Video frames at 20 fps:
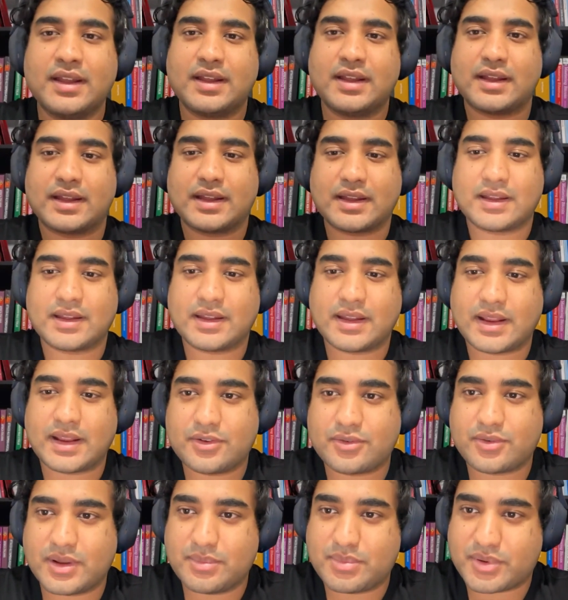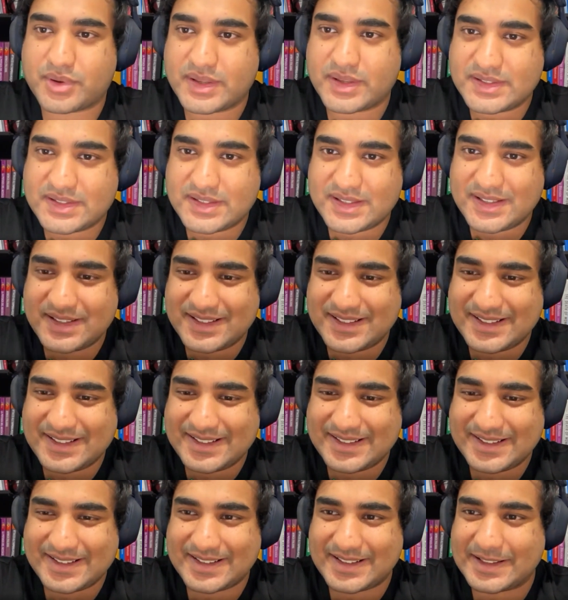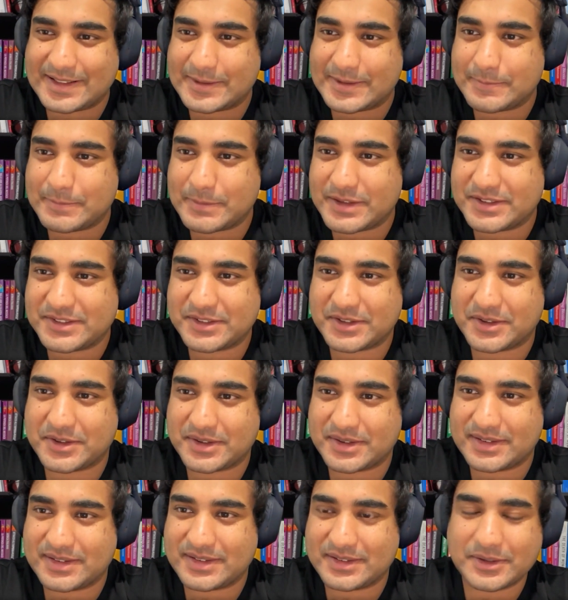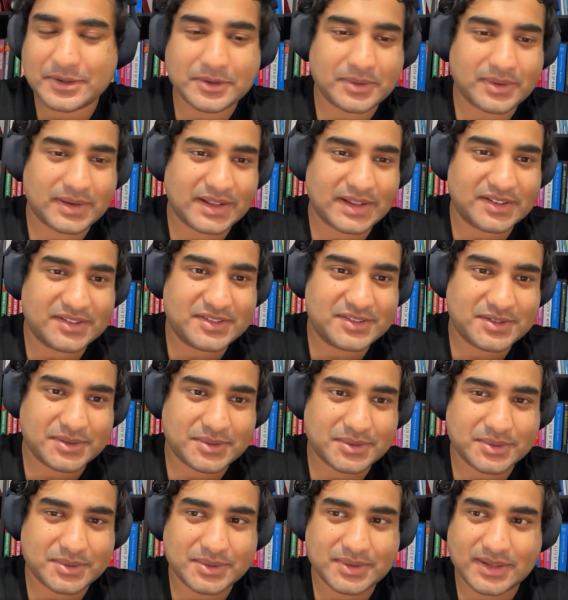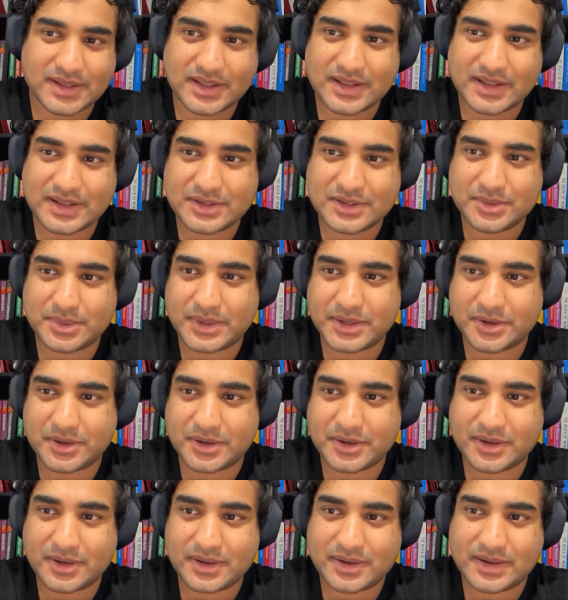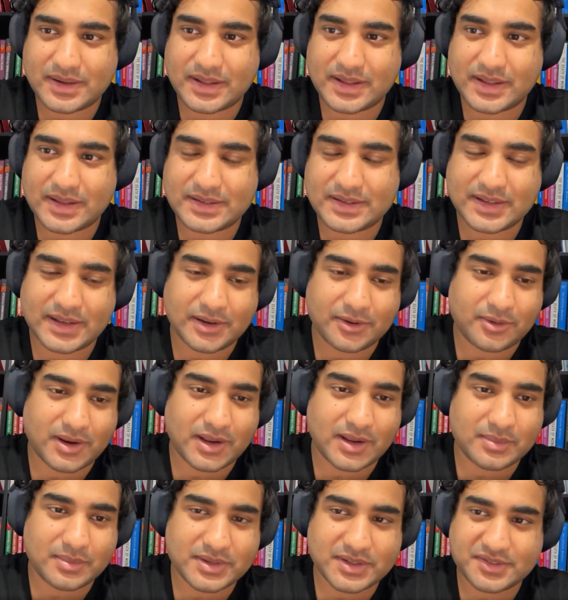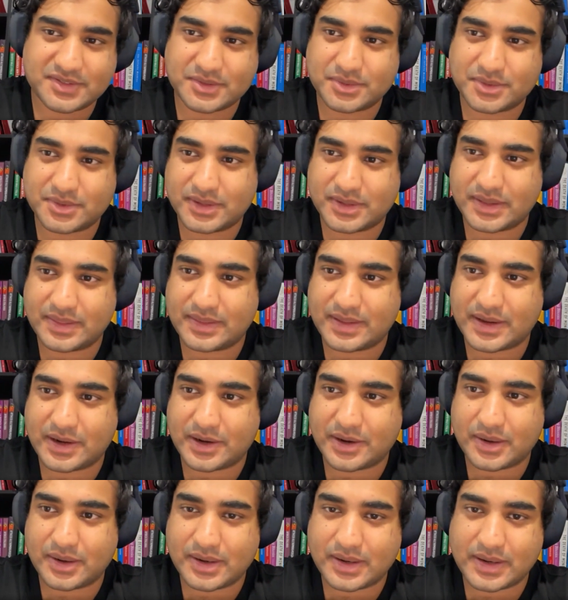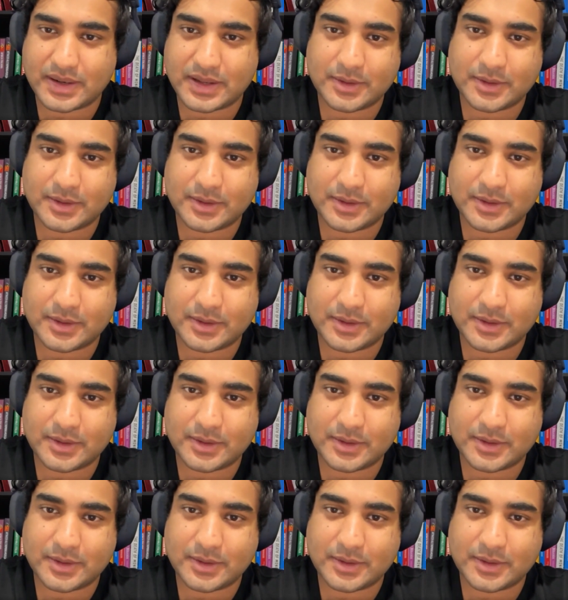entry point. It's got links to Twitter, Telegram, Discord in there.